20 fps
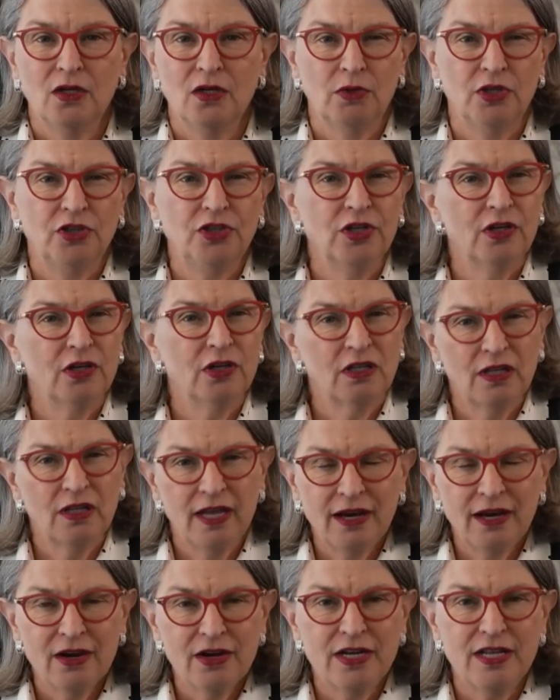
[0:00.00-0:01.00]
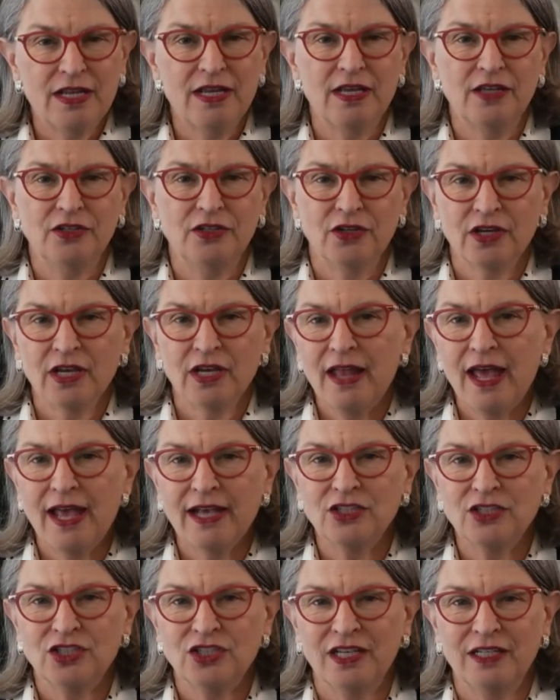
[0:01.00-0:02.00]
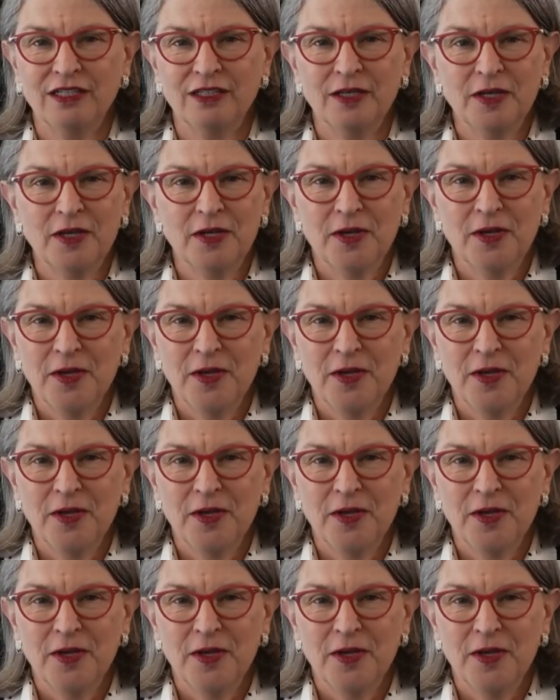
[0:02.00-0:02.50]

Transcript: with your clarity and your connection.